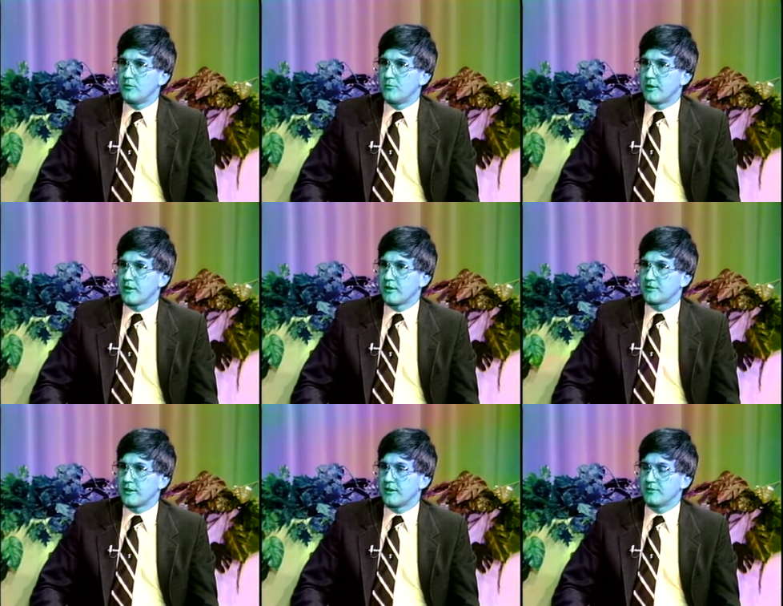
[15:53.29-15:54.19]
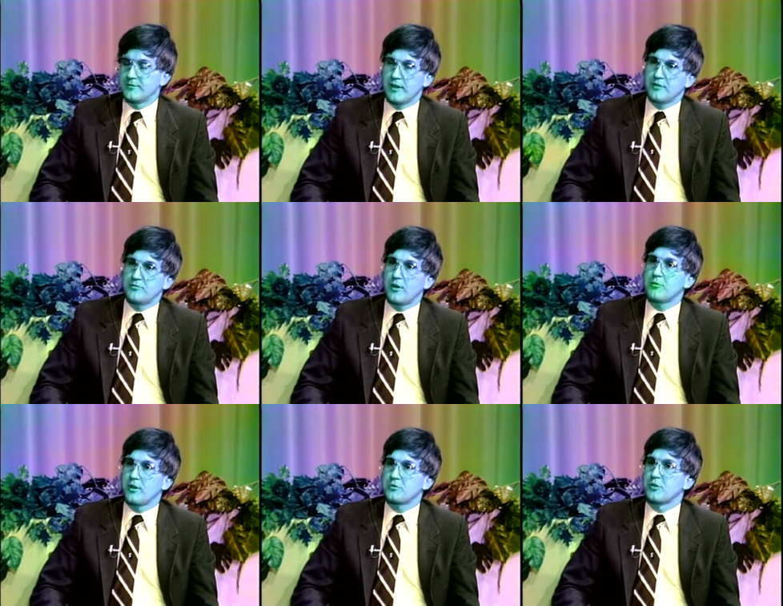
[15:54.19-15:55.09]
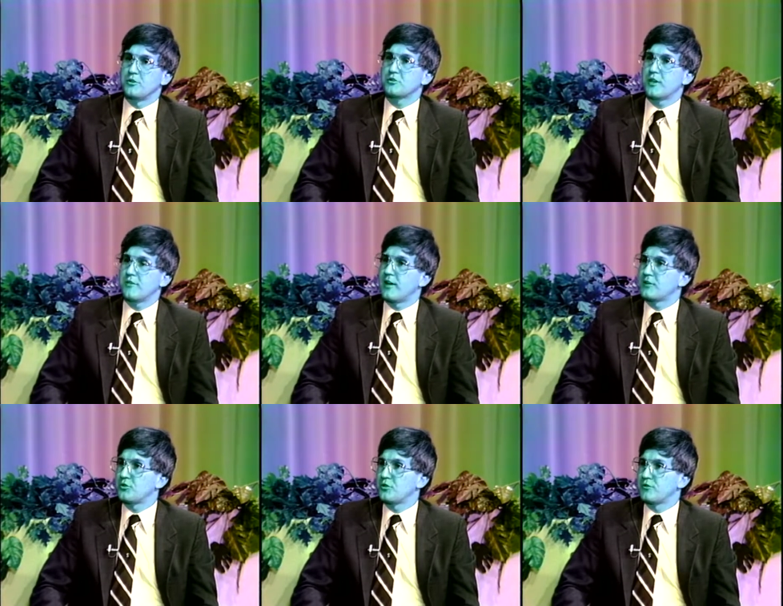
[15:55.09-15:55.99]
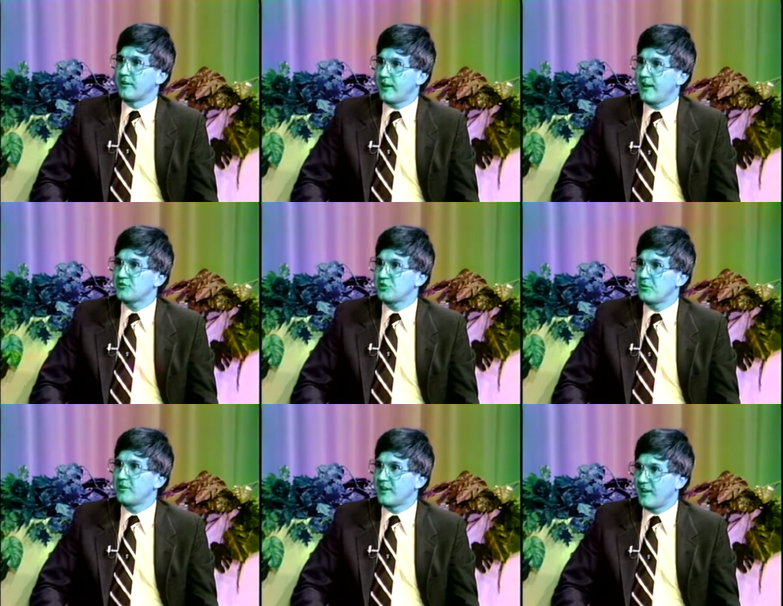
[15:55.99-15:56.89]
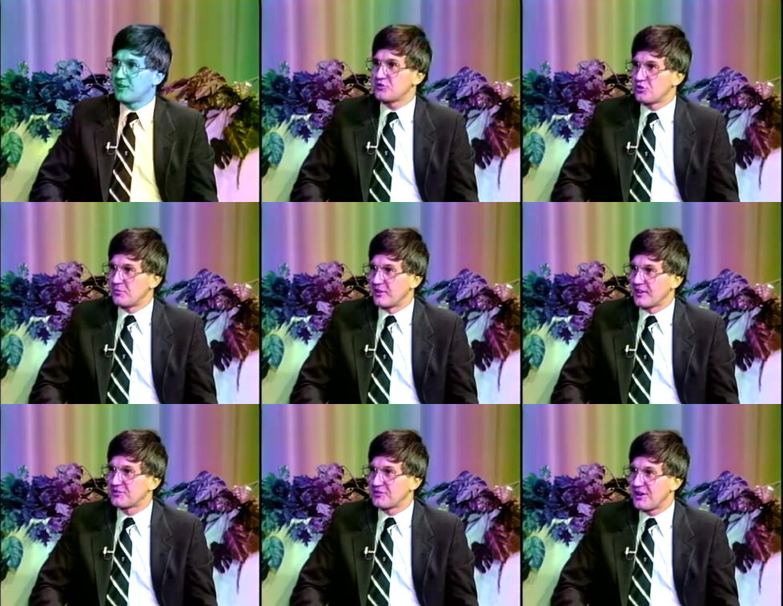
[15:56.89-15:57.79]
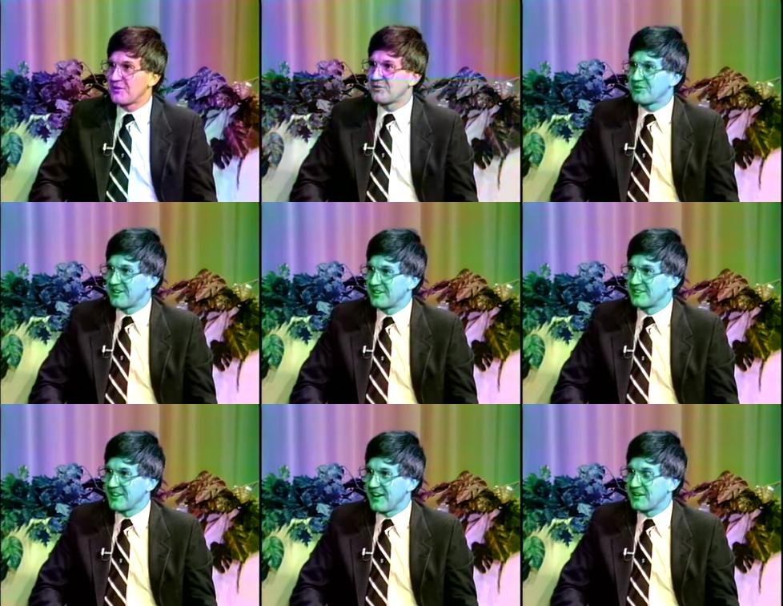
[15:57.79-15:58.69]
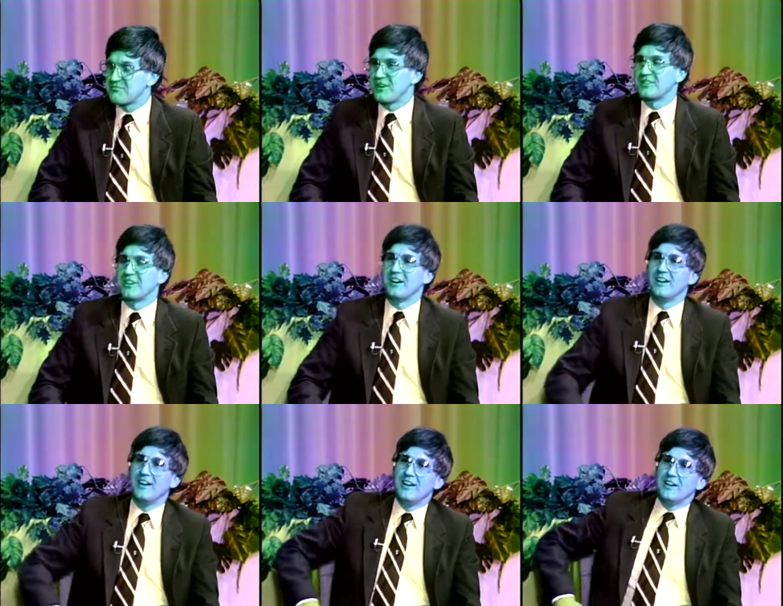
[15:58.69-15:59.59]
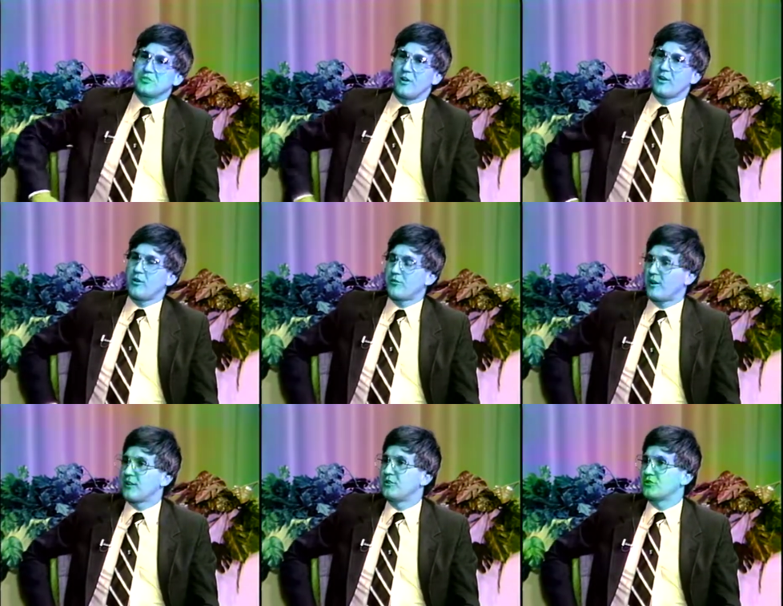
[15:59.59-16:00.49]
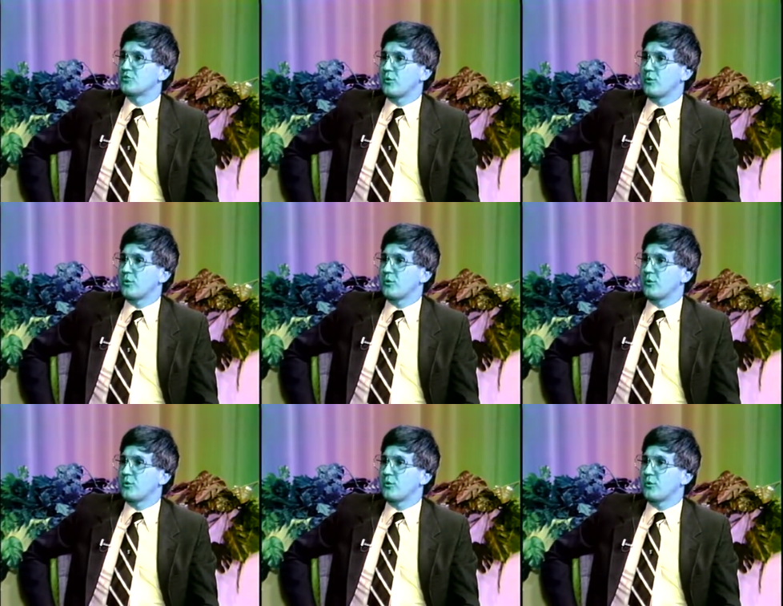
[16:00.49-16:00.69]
because I, I, will be honest with you, I used to have the attitude if they can't see me, they can't shoot me. That's a terrible thing to take, but uh, so I quite frankly used to wear